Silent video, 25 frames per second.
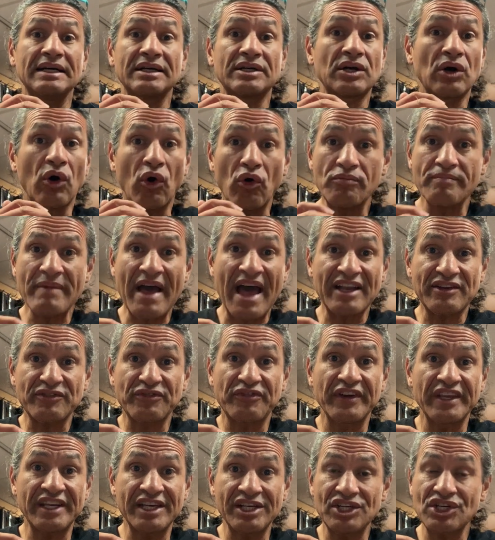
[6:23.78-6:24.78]
go matte
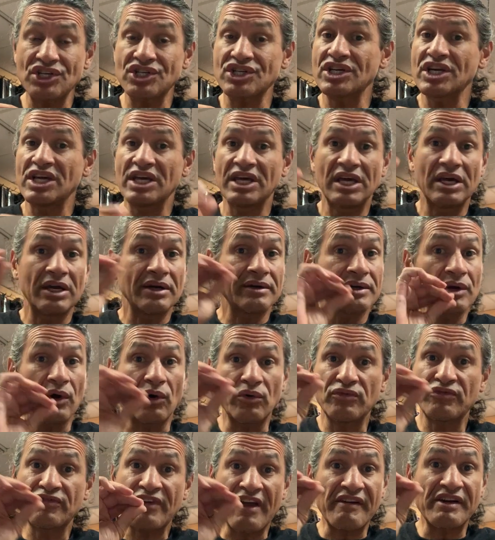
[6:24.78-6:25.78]
finish, go
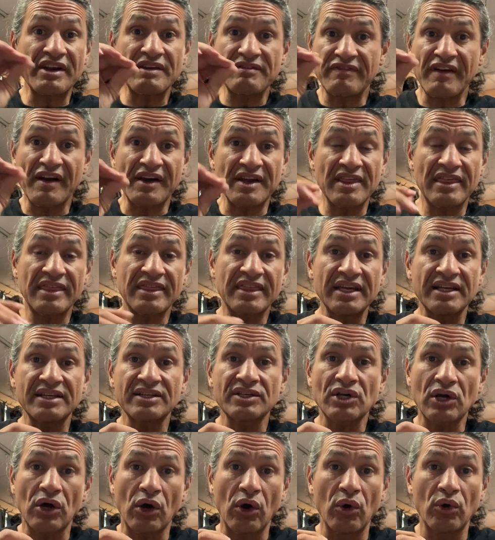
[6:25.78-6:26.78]
very, very thin
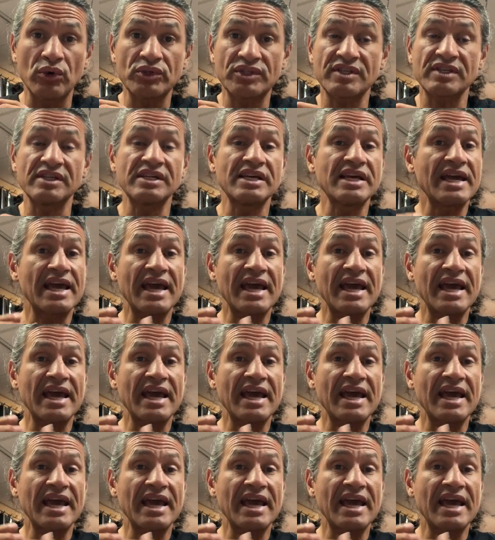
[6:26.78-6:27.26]
coat,